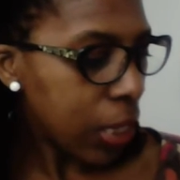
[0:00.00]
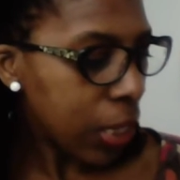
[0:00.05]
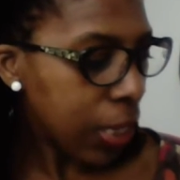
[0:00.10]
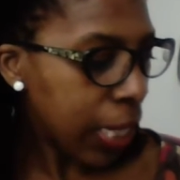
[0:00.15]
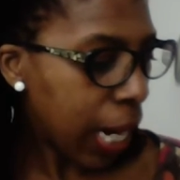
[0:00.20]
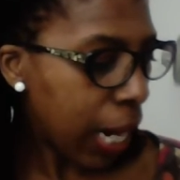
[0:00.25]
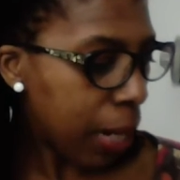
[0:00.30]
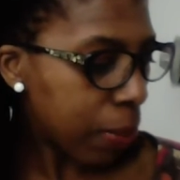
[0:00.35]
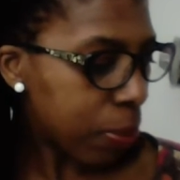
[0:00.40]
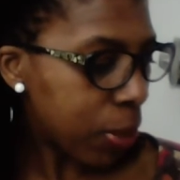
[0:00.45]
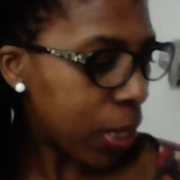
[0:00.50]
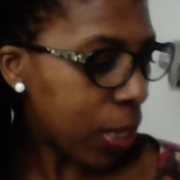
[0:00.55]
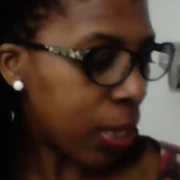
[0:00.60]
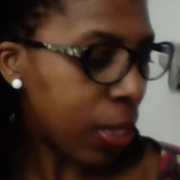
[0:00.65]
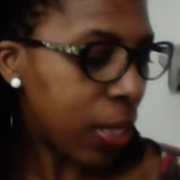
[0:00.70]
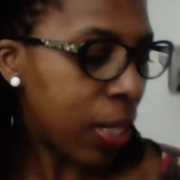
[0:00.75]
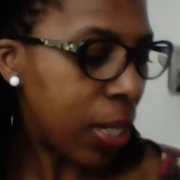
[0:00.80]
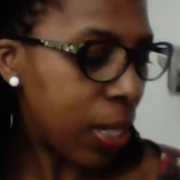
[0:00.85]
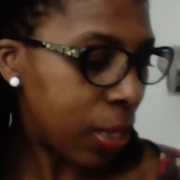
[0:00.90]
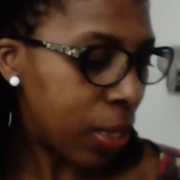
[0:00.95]
Chapter
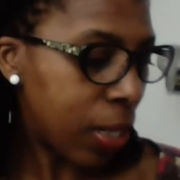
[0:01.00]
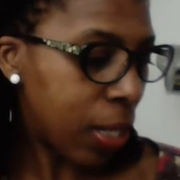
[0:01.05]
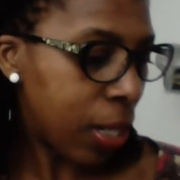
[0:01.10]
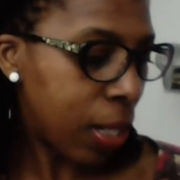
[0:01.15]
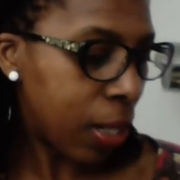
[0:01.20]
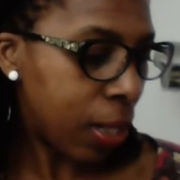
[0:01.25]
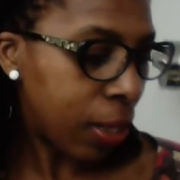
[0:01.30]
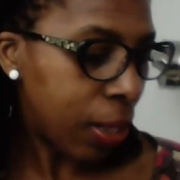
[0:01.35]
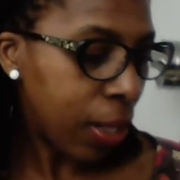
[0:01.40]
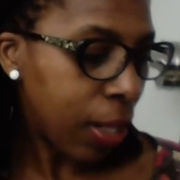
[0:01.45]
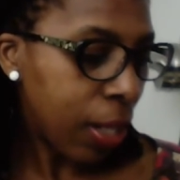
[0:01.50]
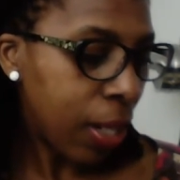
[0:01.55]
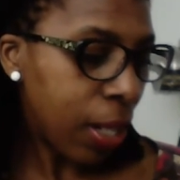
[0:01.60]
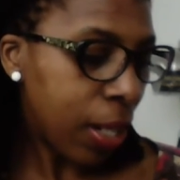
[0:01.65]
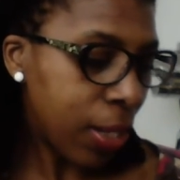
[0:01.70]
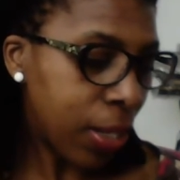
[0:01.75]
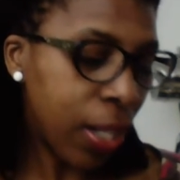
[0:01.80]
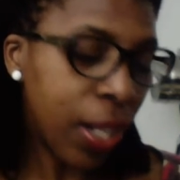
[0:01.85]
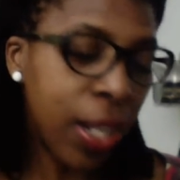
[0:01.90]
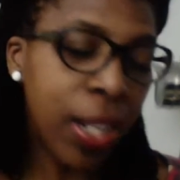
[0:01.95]
13
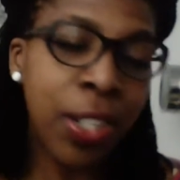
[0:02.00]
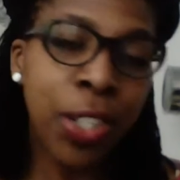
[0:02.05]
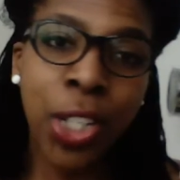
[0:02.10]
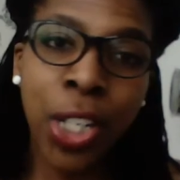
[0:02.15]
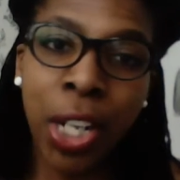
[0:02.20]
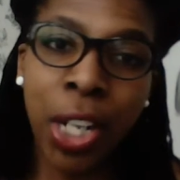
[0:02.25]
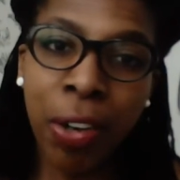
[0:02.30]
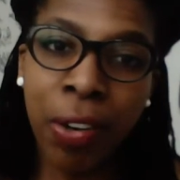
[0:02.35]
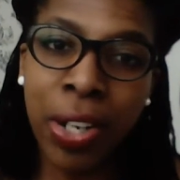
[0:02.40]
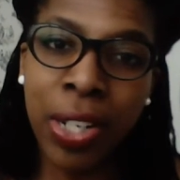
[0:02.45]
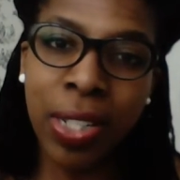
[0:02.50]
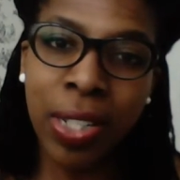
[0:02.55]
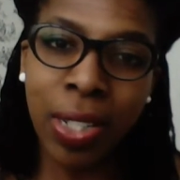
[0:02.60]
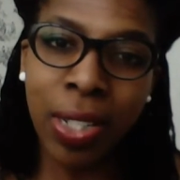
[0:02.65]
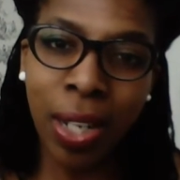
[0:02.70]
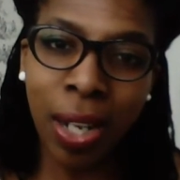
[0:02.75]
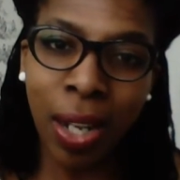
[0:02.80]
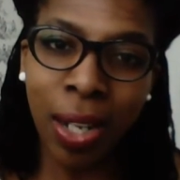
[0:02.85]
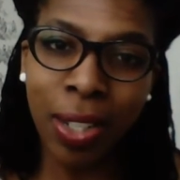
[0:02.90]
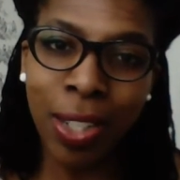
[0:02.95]
is an interior
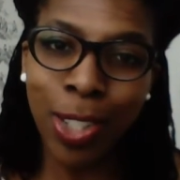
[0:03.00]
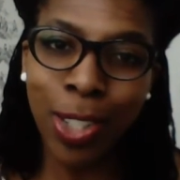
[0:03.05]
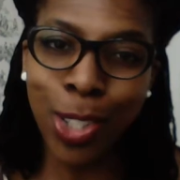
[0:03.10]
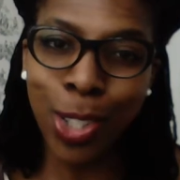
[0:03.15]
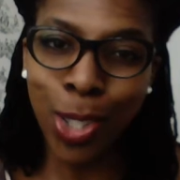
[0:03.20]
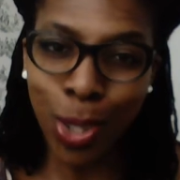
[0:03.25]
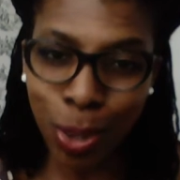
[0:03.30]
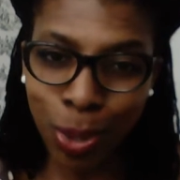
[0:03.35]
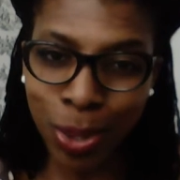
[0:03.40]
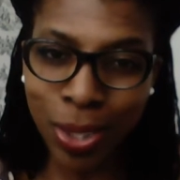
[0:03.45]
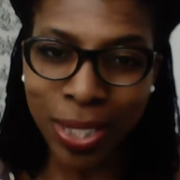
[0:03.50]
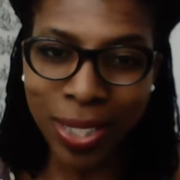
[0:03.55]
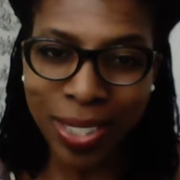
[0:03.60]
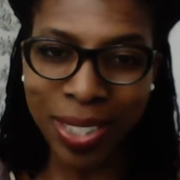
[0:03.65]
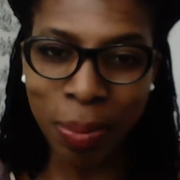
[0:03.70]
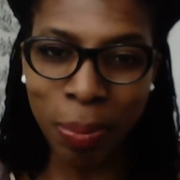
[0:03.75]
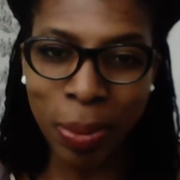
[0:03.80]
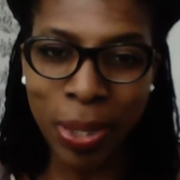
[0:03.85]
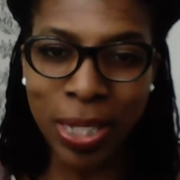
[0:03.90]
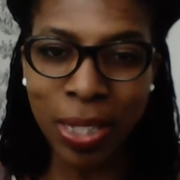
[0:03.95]
design
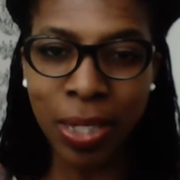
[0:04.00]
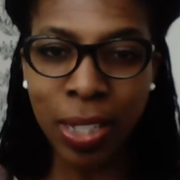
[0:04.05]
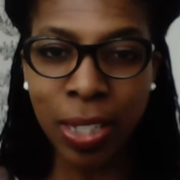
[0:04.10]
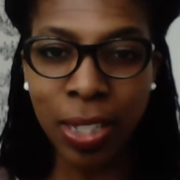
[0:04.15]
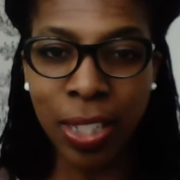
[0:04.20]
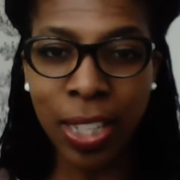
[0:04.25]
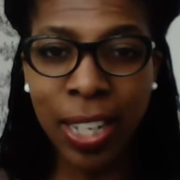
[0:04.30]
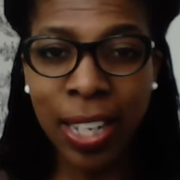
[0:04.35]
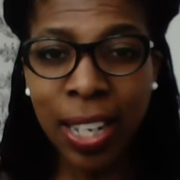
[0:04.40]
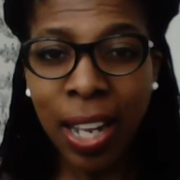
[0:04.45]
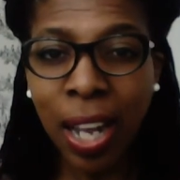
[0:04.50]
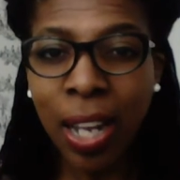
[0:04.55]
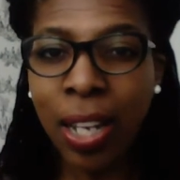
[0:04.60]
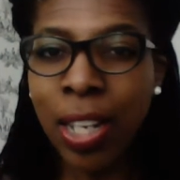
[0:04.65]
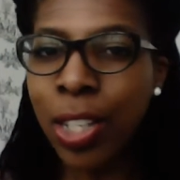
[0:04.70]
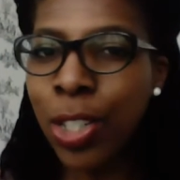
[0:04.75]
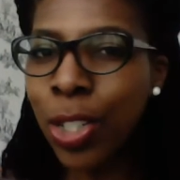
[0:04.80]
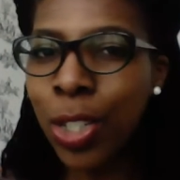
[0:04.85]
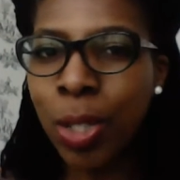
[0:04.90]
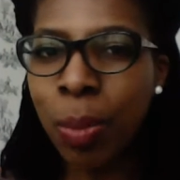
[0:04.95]
consultancy business, and
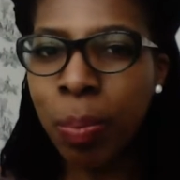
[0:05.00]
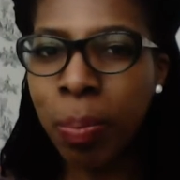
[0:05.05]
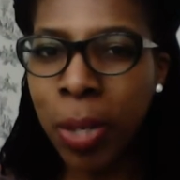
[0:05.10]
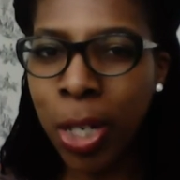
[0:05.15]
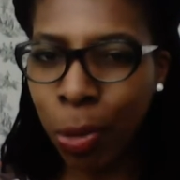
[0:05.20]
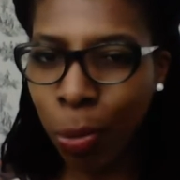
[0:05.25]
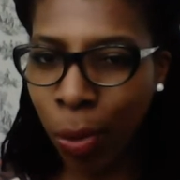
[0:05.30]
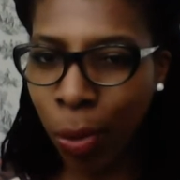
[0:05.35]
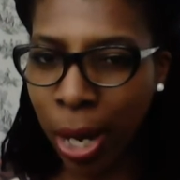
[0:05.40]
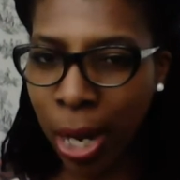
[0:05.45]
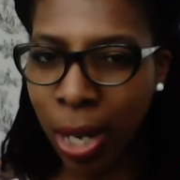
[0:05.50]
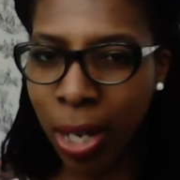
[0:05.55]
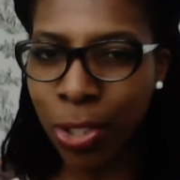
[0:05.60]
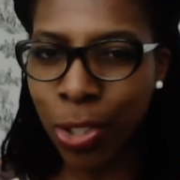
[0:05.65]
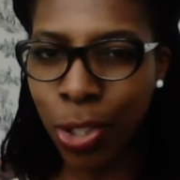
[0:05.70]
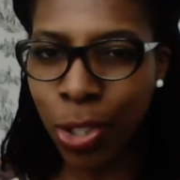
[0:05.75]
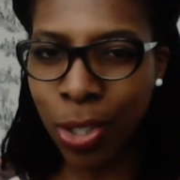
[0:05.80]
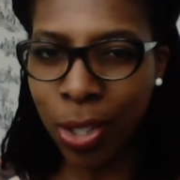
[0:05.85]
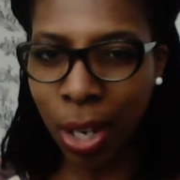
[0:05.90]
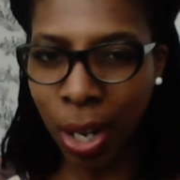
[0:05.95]
it's just a
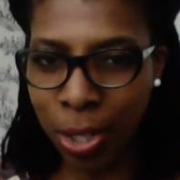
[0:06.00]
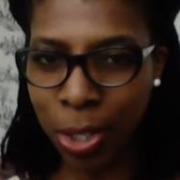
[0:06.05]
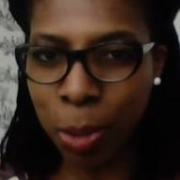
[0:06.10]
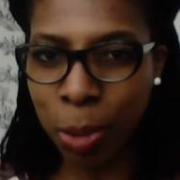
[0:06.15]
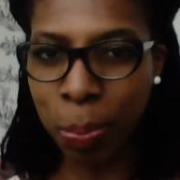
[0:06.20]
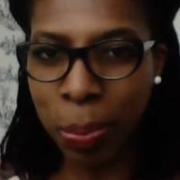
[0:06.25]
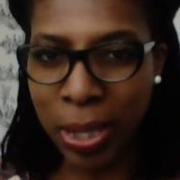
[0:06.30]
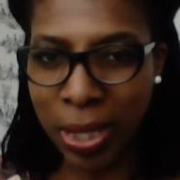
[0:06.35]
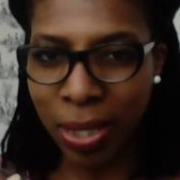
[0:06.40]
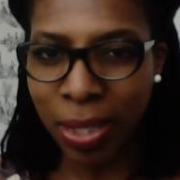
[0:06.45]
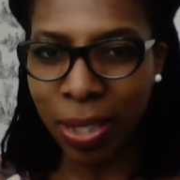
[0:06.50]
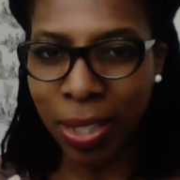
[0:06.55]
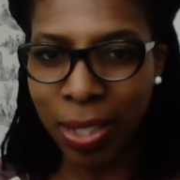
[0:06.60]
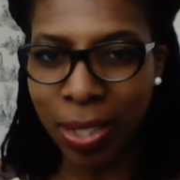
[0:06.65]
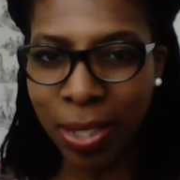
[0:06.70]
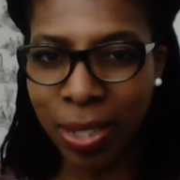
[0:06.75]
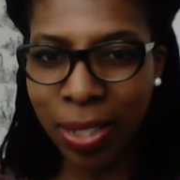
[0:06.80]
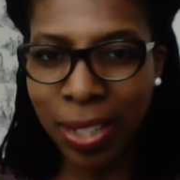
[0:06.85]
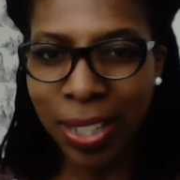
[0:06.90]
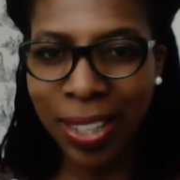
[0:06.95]
mid-range size
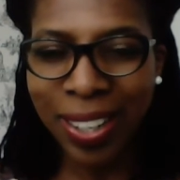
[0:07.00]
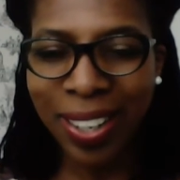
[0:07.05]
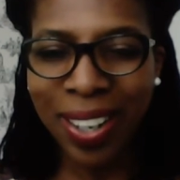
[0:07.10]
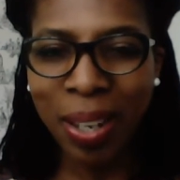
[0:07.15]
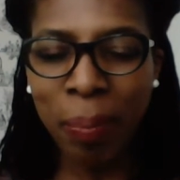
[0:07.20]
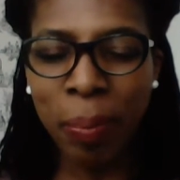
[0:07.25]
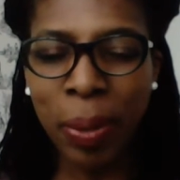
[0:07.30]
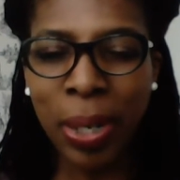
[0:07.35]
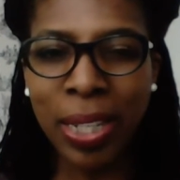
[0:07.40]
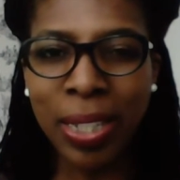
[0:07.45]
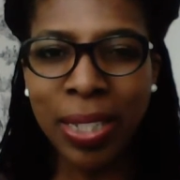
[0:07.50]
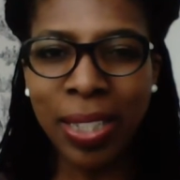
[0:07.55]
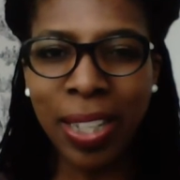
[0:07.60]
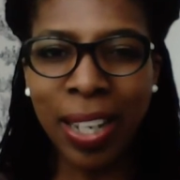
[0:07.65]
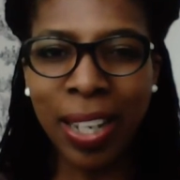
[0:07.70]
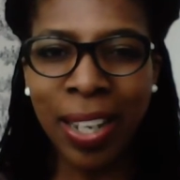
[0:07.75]
business, but